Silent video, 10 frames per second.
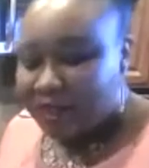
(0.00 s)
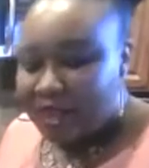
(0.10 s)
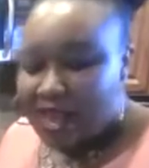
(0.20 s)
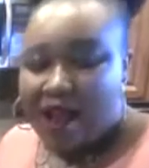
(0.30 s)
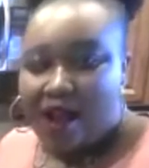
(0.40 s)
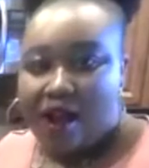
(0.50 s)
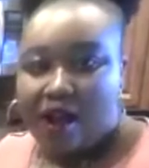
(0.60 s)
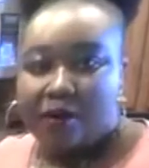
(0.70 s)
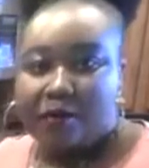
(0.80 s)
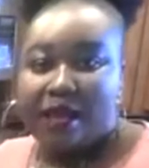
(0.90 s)

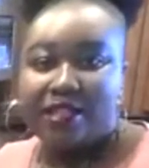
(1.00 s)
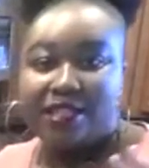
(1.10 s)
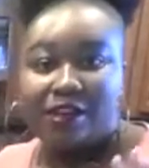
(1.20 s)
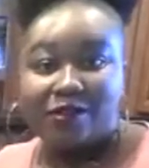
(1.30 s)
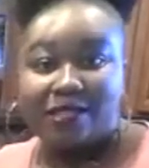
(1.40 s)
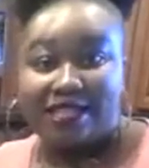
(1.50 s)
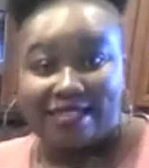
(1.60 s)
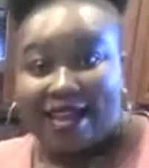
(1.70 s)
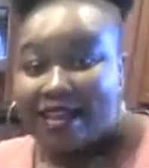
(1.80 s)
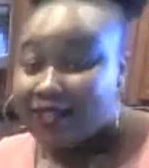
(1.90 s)
So
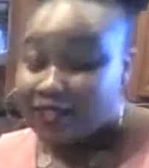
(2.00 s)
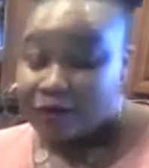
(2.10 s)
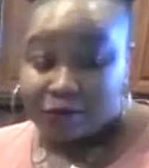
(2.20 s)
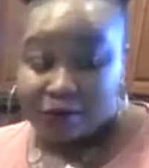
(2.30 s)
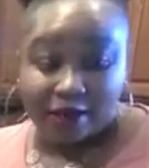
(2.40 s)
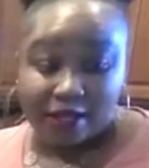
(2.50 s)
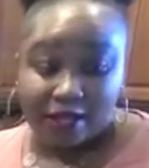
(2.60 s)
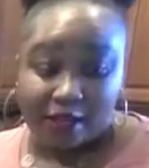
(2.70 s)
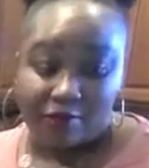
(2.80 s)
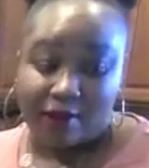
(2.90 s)
we're gonna
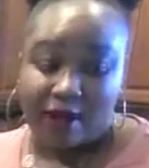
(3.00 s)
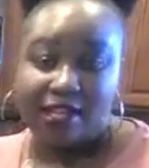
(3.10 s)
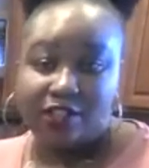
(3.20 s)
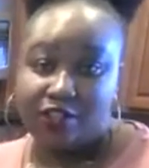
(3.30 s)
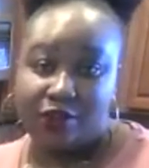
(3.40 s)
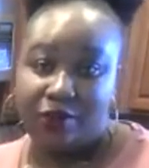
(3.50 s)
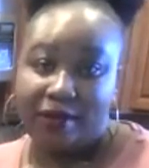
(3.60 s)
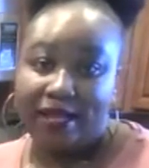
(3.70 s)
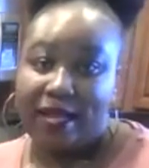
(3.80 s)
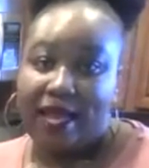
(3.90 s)
get right into it.
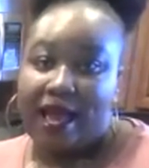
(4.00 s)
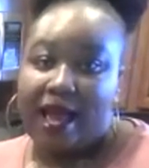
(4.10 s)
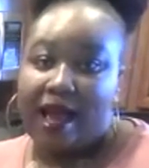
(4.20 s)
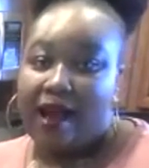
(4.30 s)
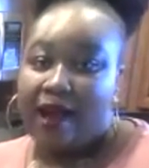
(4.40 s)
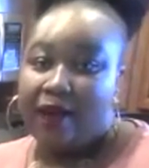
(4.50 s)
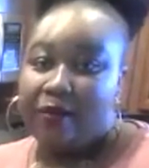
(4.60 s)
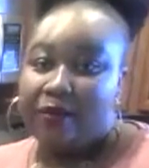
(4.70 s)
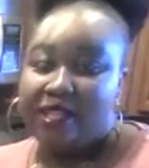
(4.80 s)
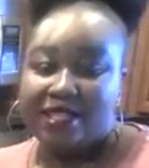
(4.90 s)

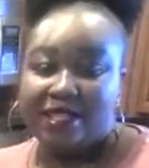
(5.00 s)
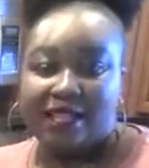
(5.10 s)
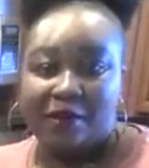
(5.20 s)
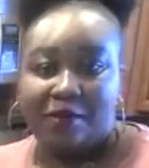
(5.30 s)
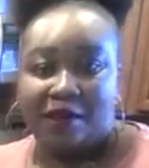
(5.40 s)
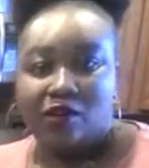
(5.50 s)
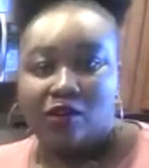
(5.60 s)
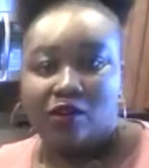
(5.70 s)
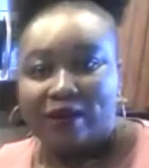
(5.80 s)
This is gonna be a quick and